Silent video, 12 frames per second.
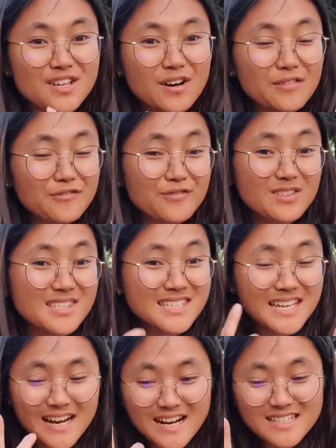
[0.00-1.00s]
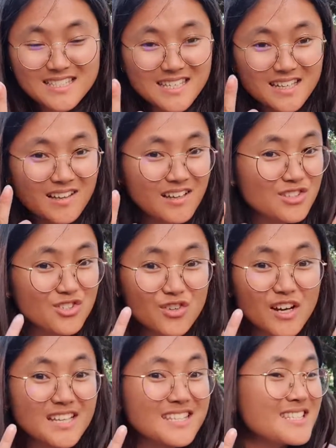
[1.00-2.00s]
off, scared and
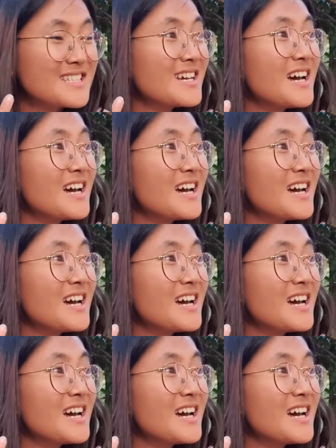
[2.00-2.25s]
stressed.